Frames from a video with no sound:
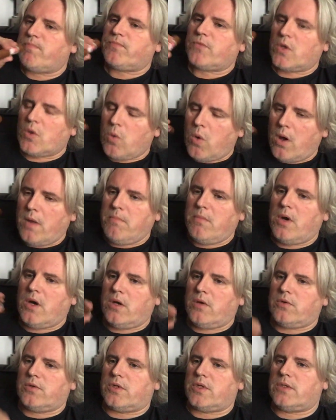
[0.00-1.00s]
Quite
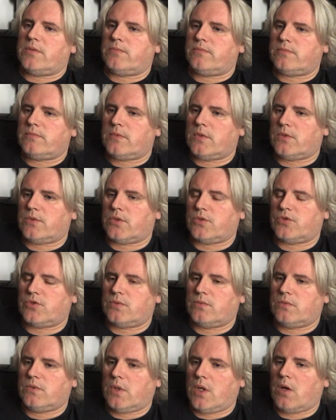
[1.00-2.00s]
mild on the
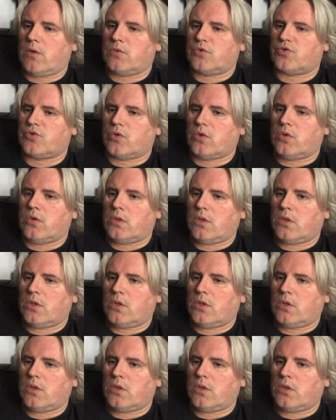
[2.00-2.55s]
cold draw.